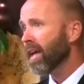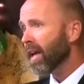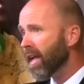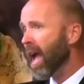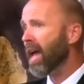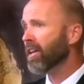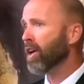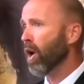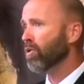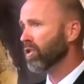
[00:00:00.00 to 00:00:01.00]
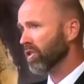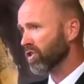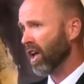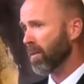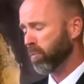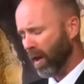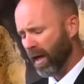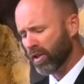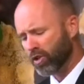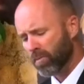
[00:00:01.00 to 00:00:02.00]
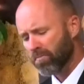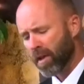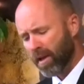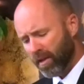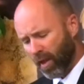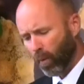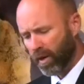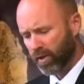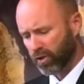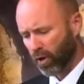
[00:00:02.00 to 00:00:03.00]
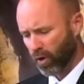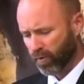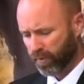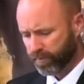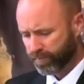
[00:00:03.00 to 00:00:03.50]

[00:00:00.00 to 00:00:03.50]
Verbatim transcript: he had to go to the same place that we deserve.